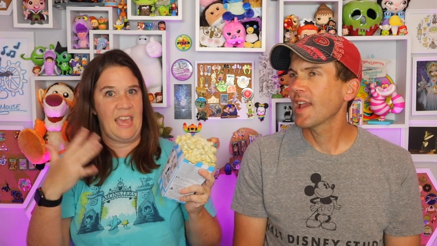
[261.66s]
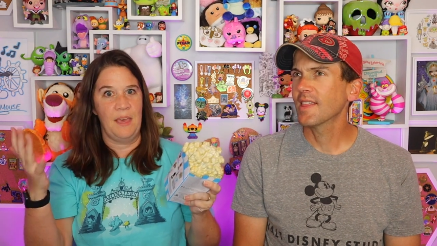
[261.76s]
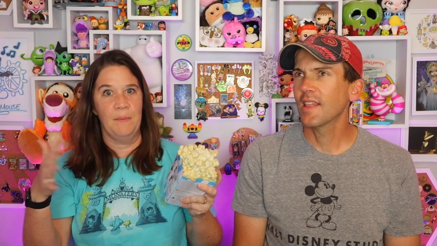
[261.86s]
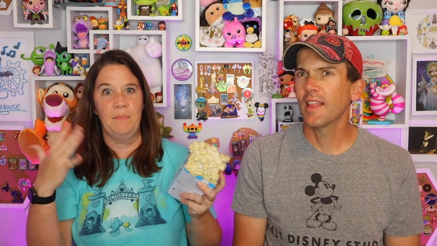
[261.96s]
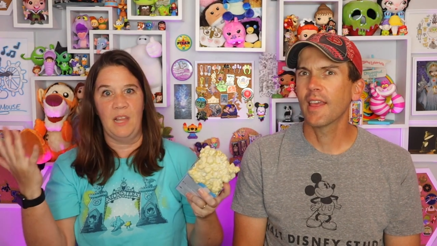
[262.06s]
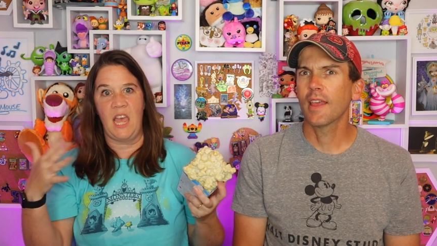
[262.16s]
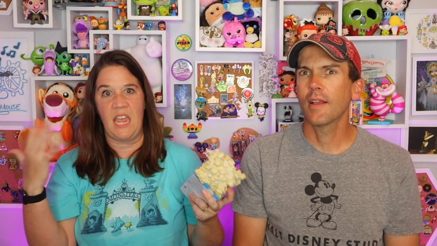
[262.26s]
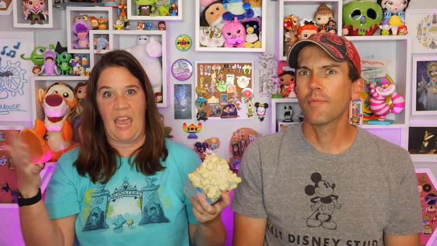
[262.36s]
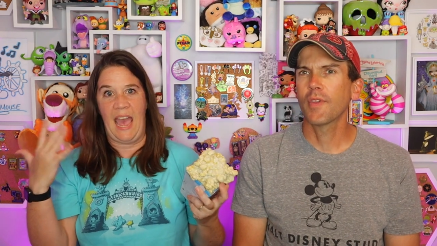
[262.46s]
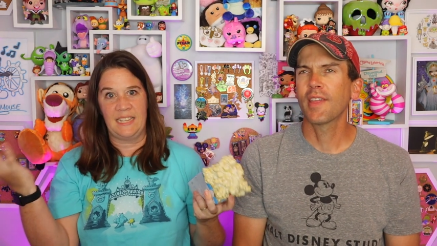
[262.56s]
Speaker 1: like him, I, like,
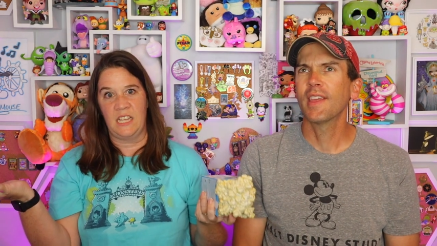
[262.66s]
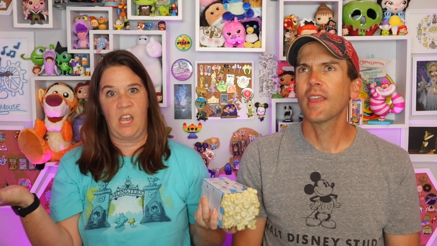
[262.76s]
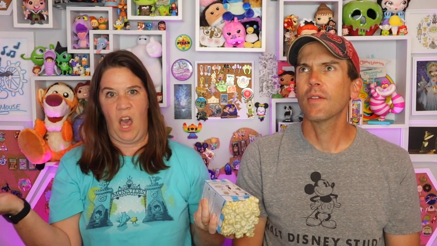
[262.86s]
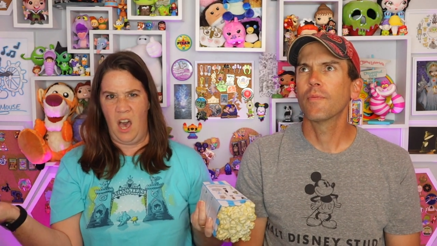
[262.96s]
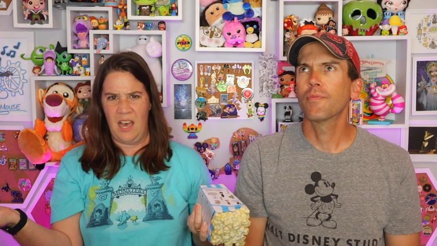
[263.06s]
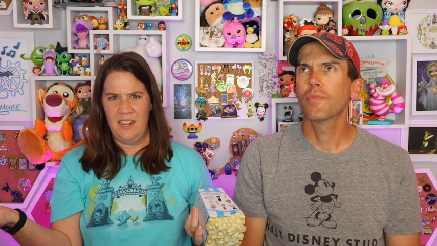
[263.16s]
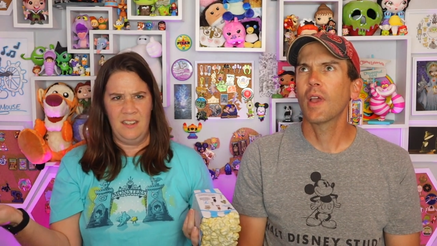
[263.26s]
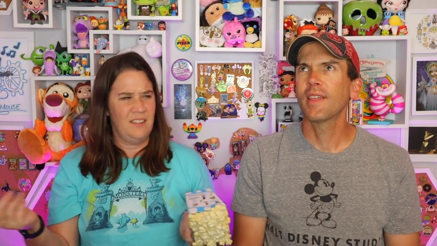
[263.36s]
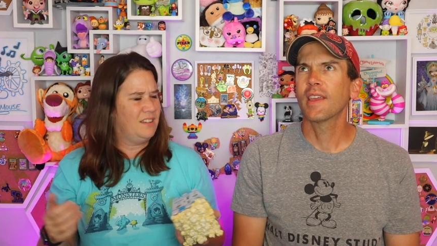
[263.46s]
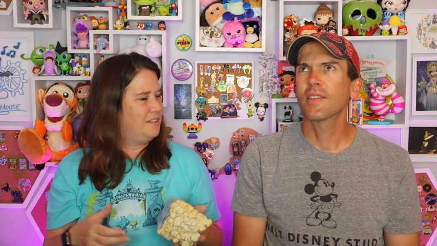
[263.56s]
like
Speaker 2: as a it, god.
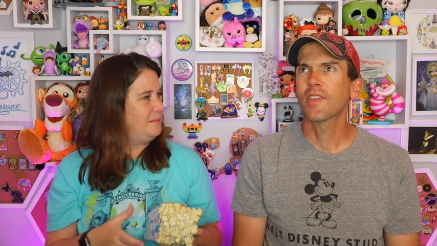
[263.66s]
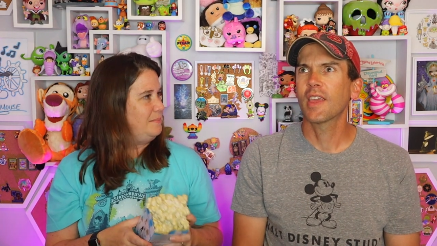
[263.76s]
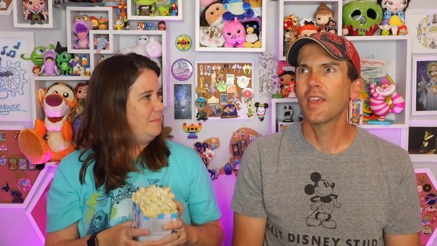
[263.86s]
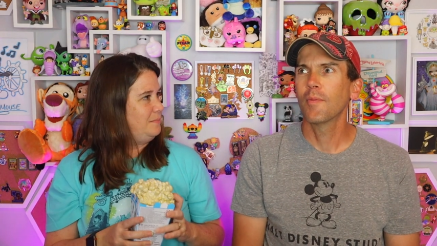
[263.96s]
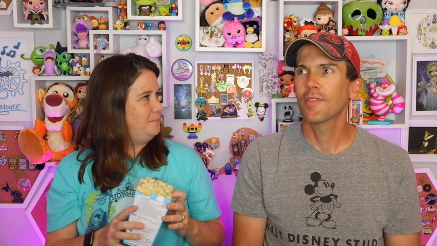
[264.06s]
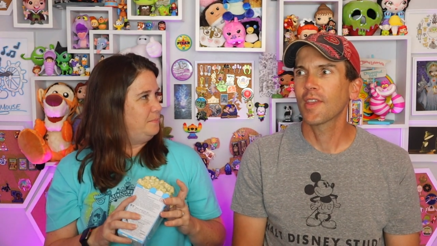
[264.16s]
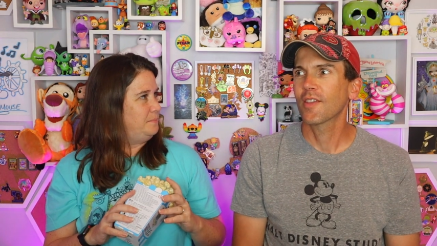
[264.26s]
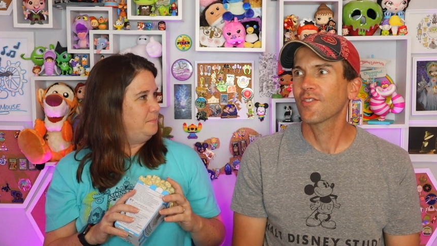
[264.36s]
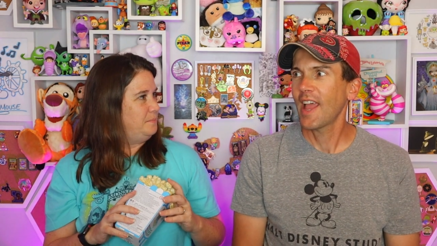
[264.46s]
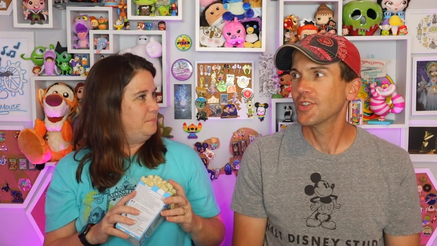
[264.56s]
I think it's like him as like a
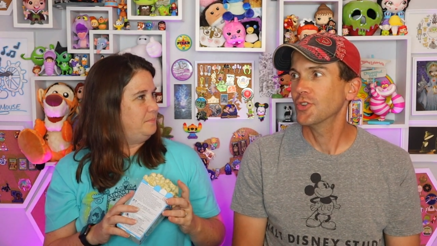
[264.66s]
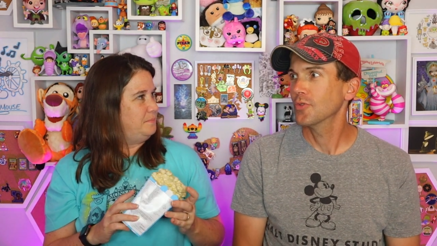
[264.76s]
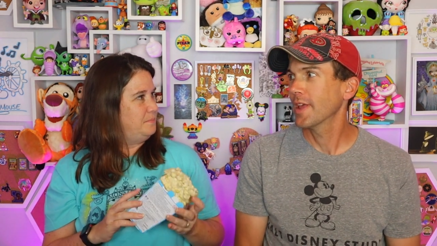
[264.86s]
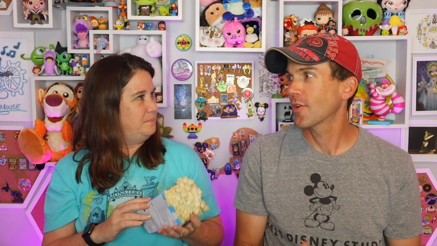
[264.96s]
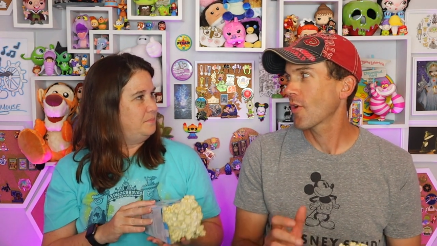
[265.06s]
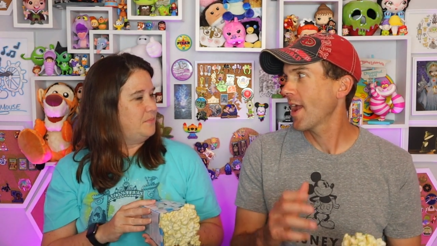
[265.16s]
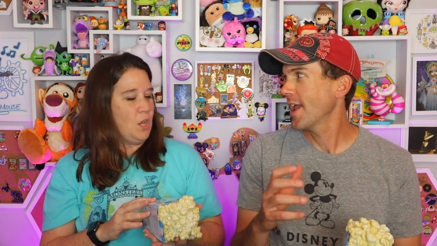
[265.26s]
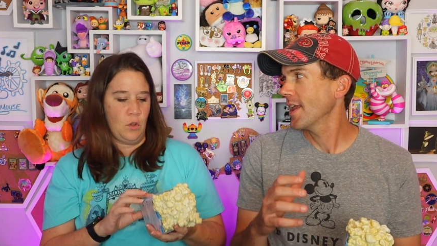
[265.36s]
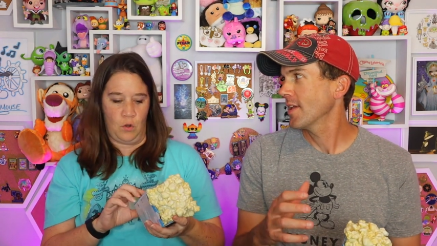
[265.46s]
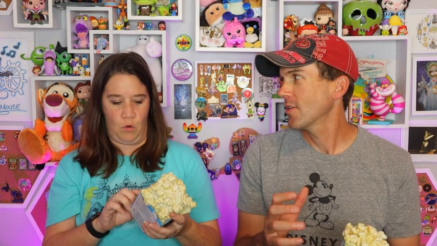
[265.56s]
statue, like
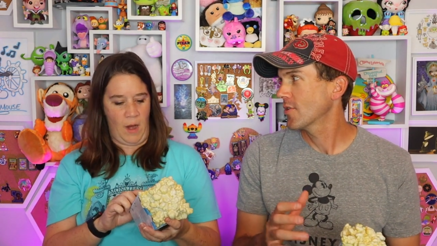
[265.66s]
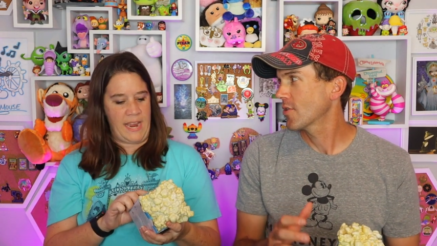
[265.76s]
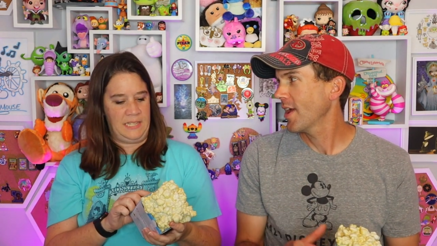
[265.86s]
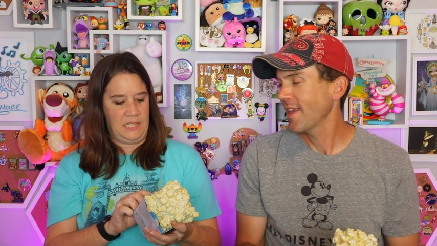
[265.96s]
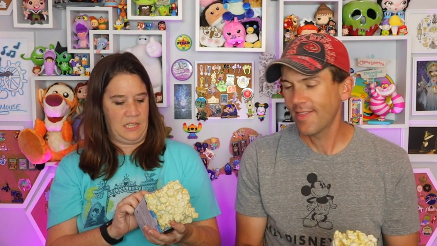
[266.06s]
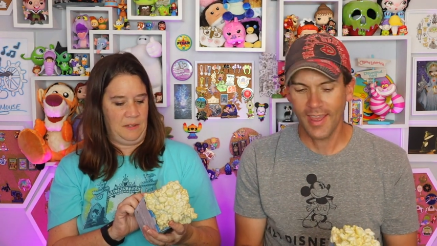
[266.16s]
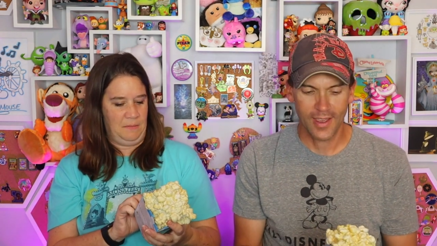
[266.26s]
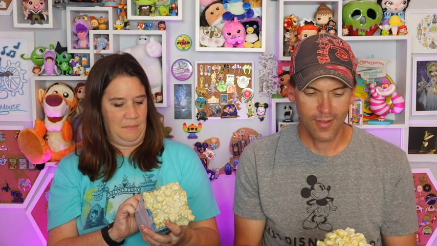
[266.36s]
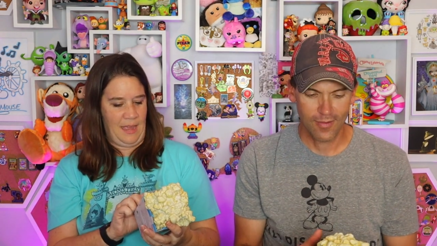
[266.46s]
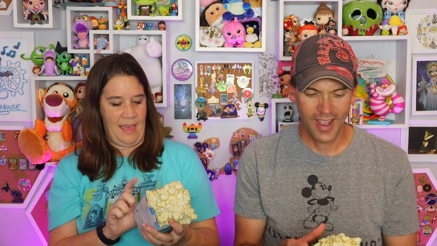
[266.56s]
Speaker 1: gray. Great. I think.
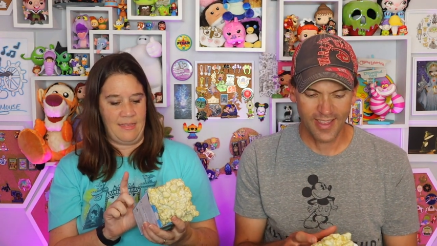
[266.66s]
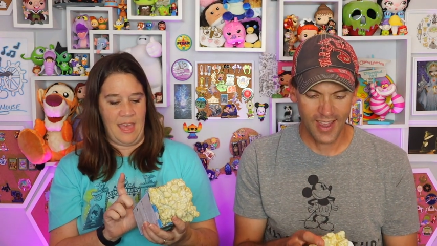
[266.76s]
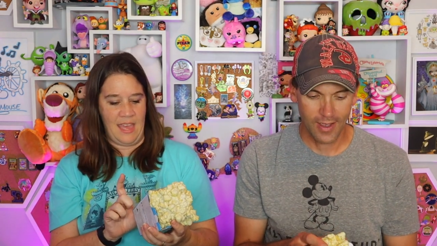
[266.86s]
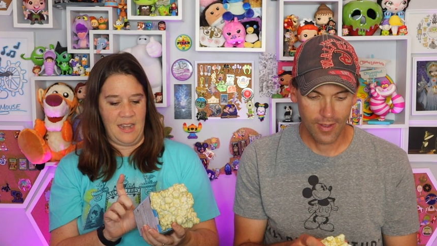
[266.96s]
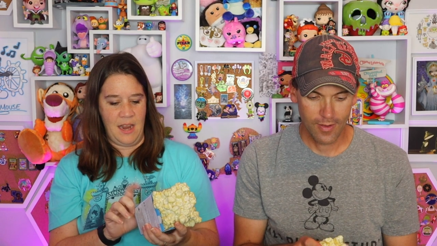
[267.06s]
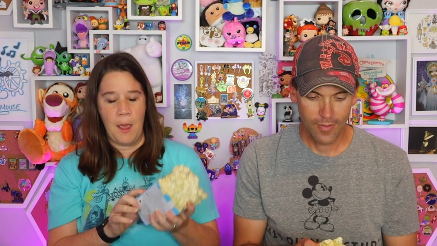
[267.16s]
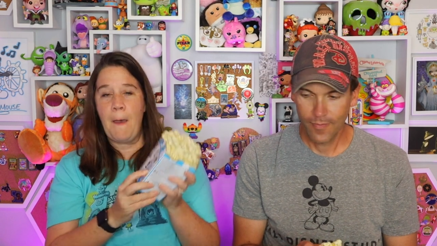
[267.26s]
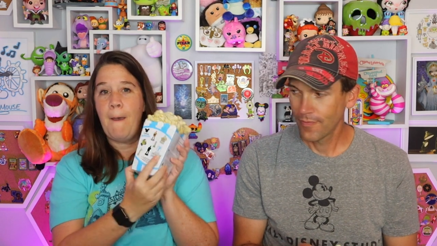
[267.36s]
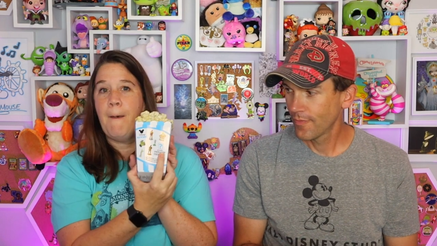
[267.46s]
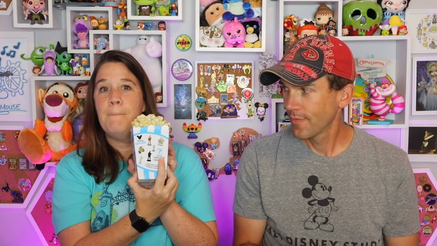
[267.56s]
And then
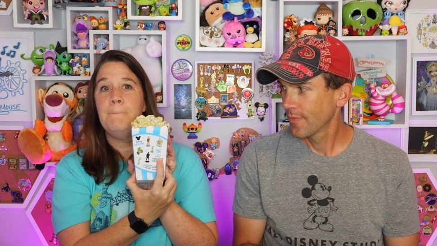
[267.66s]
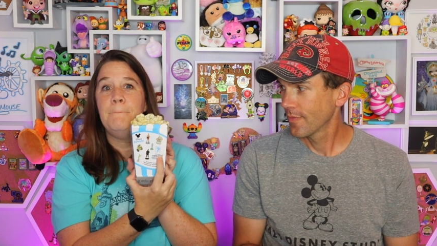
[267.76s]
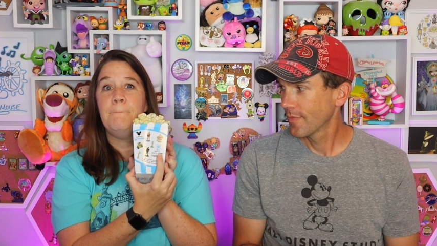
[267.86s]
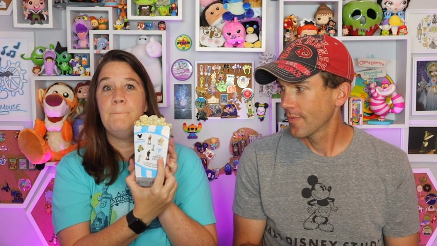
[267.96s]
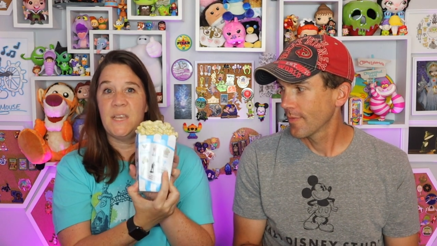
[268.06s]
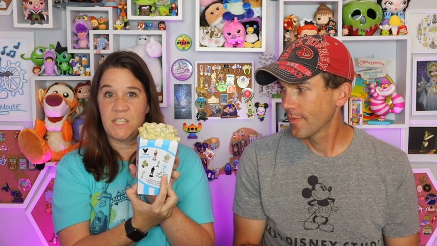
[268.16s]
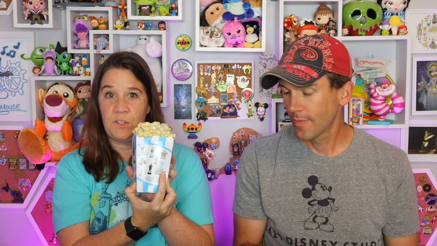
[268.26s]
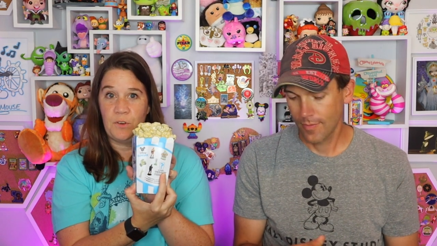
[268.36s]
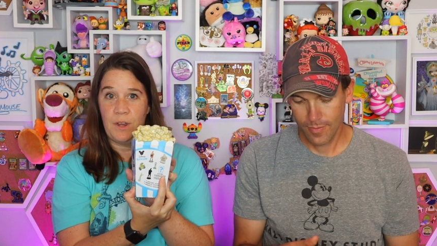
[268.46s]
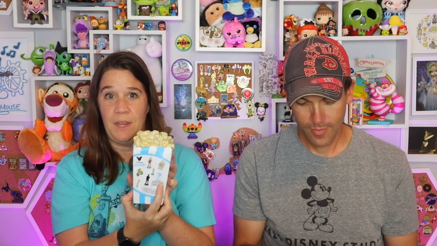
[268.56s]

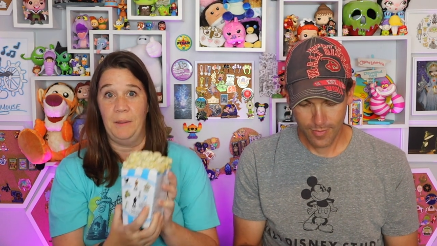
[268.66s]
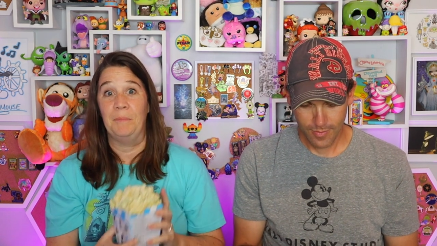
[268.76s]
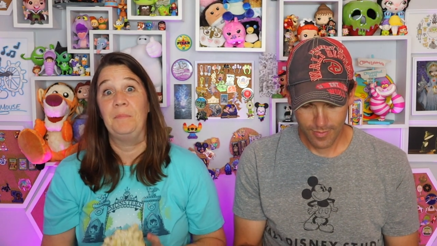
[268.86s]
mystery.